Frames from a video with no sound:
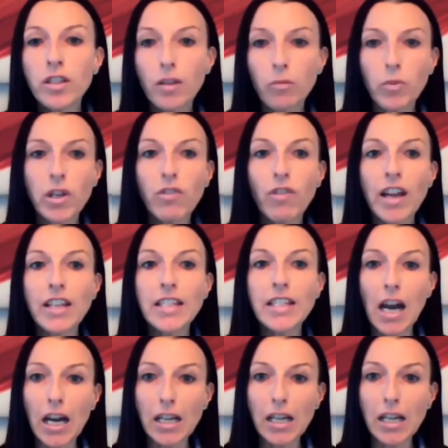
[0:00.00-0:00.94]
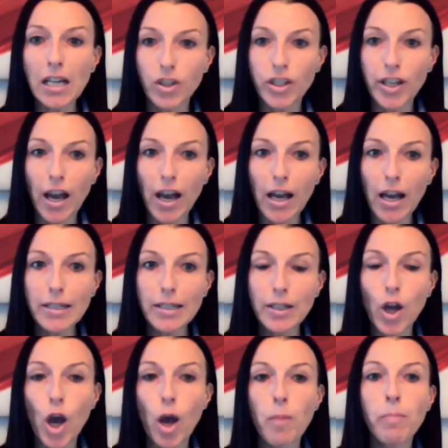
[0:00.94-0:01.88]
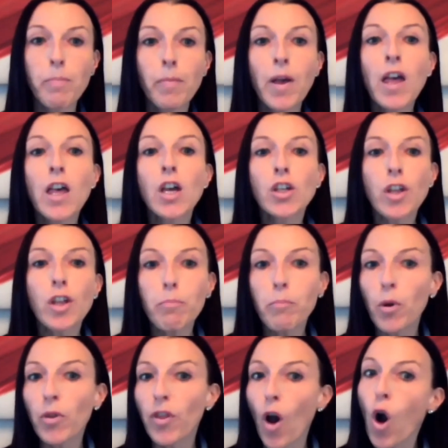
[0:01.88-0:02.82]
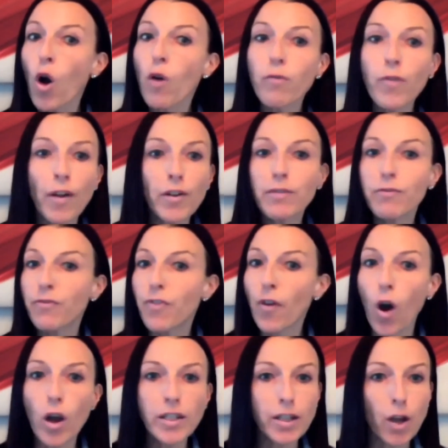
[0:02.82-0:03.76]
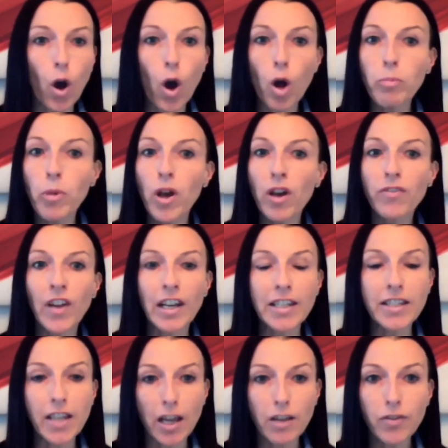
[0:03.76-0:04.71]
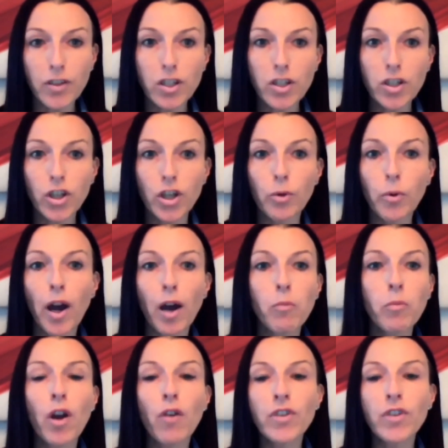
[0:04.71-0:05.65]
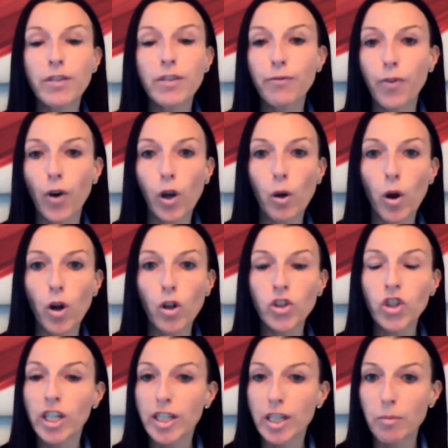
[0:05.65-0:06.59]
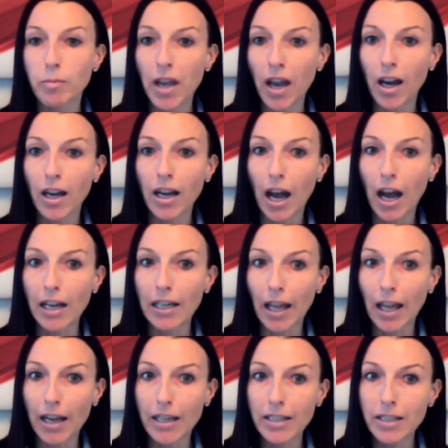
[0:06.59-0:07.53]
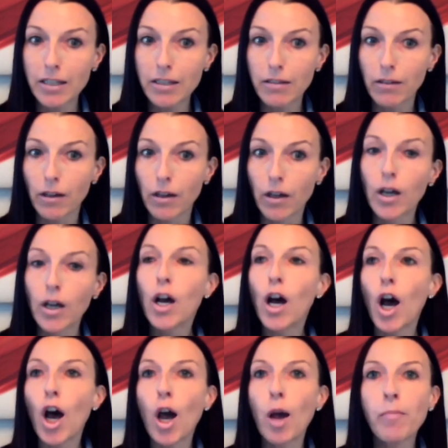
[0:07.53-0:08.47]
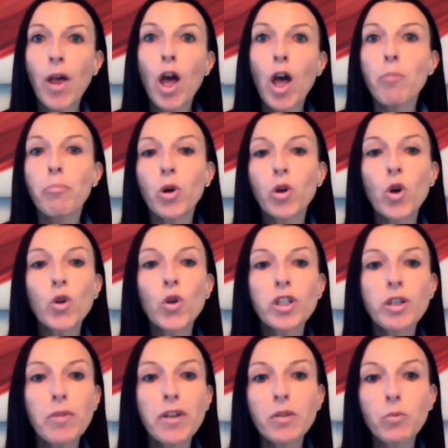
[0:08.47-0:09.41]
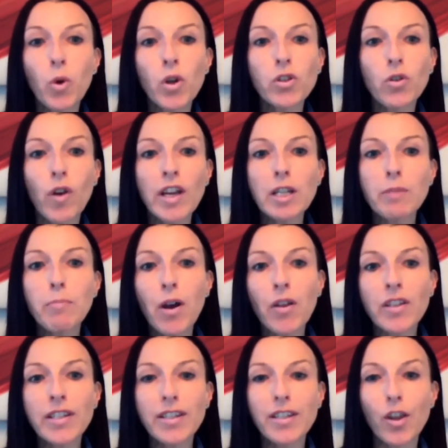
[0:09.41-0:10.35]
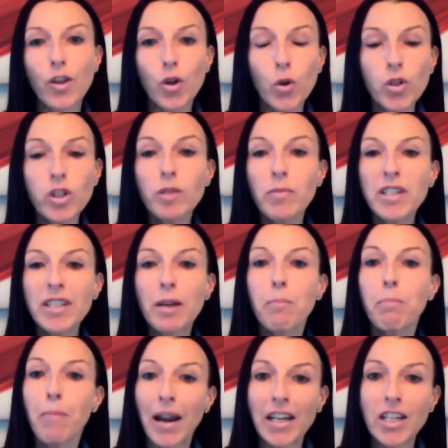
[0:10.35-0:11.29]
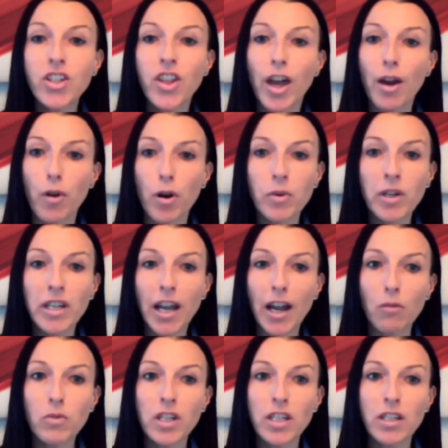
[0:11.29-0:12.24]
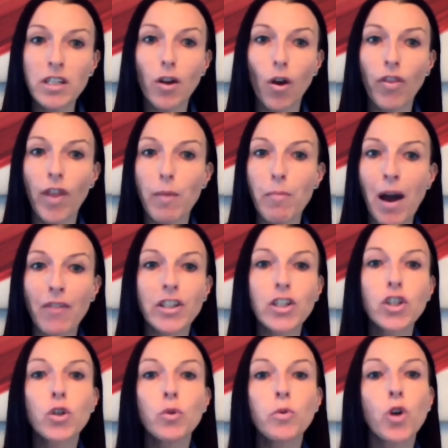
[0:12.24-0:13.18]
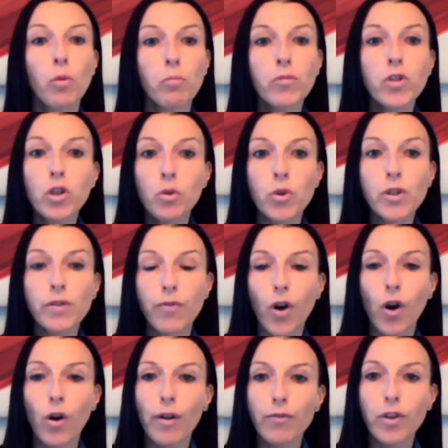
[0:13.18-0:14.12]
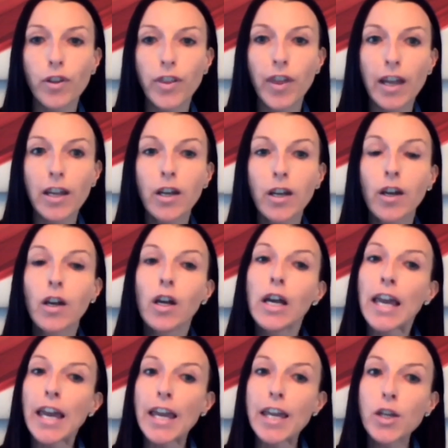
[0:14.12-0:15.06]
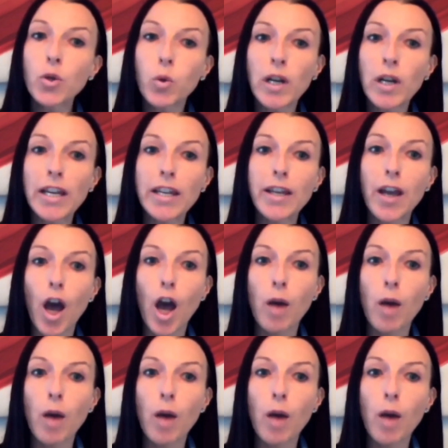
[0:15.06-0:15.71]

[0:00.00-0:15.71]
that we create are digitised, but it's all perfectly safe and secure, and we obviously follow all GDPR guidelines. But customers, what's great about this is that customers can manage their own account. It's not them having to come to us for everything. Equally,